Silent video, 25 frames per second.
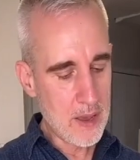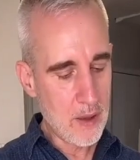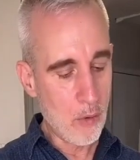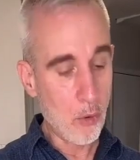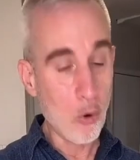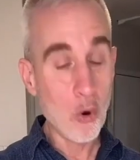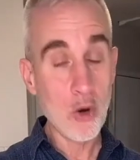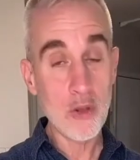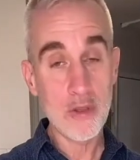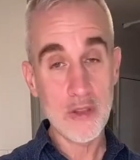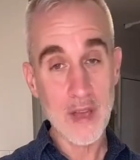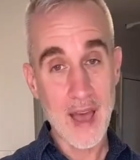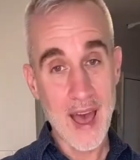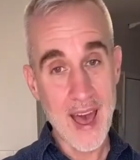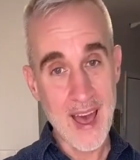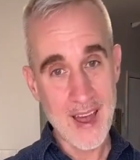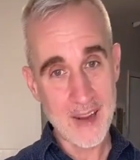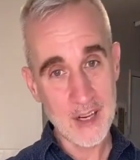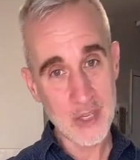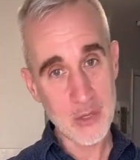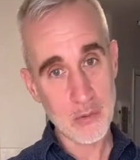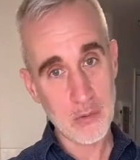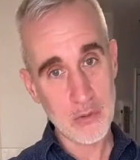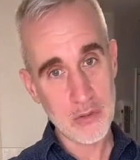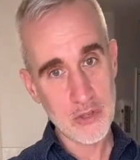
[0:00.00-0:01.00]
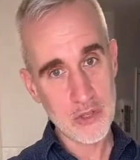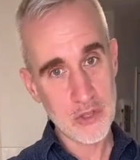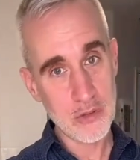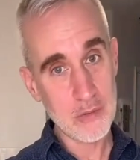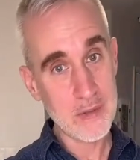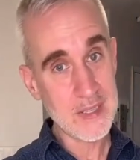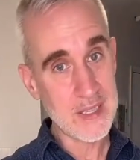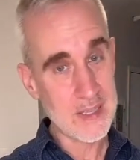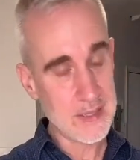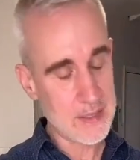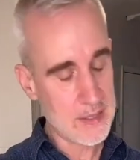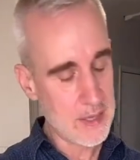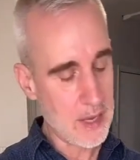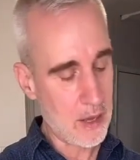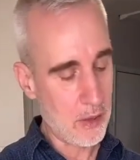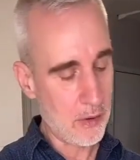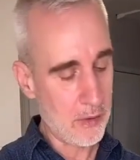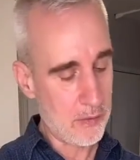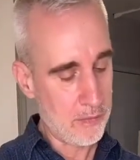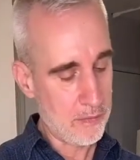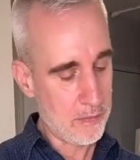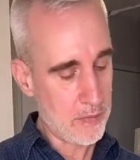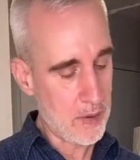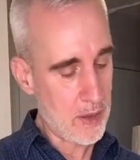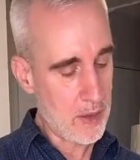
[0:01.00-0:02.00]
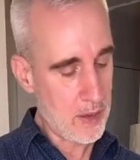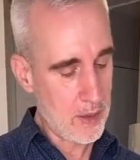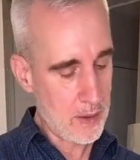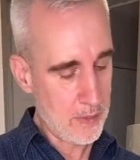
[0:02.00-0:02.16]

or the actual juice itself.